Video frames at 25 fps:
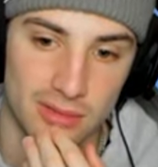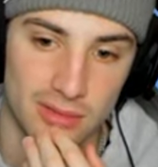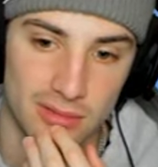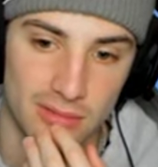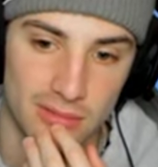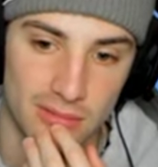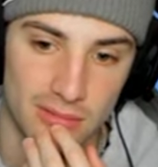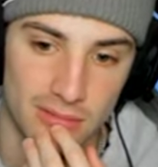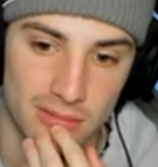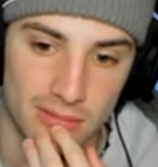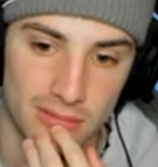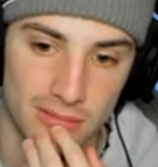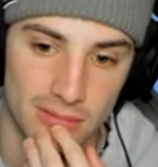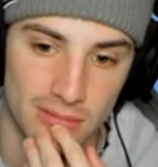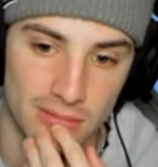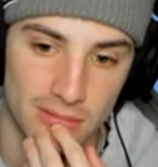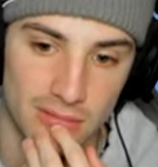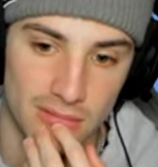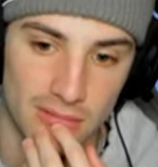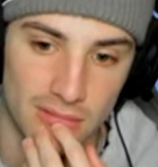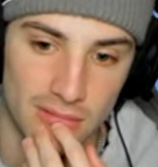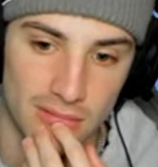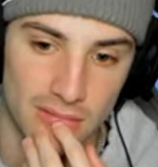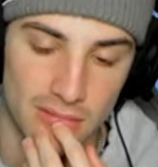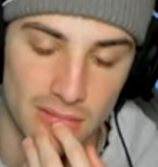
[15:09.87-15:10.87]

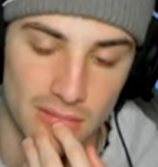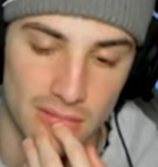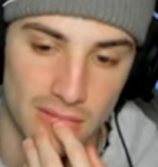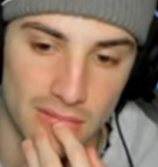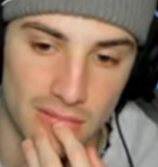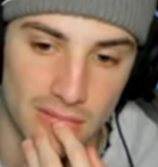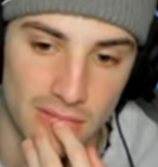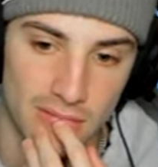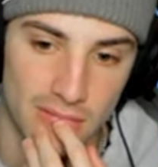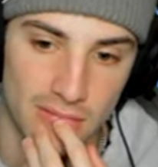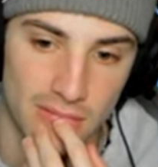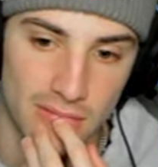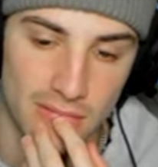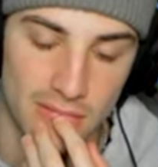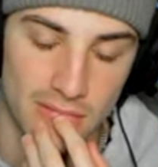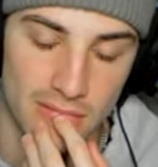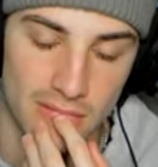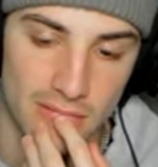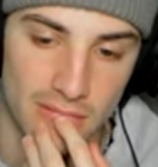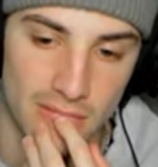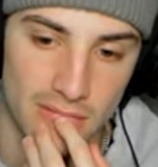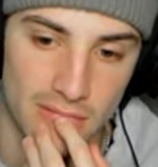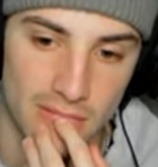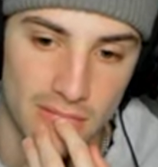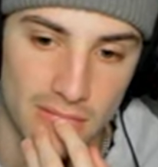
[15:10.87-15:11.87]

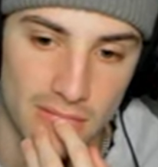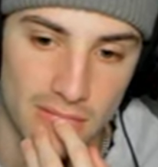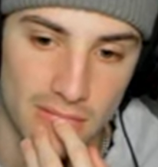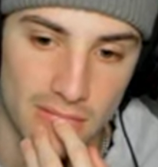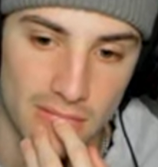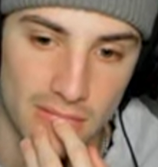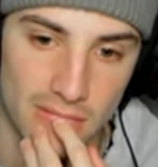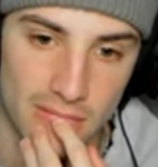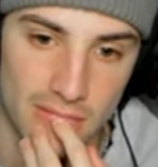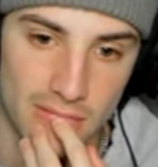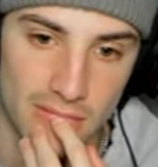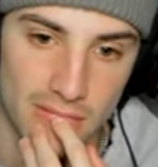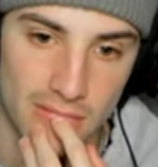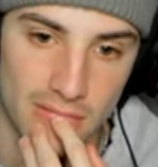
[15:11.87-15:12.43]
[no speech]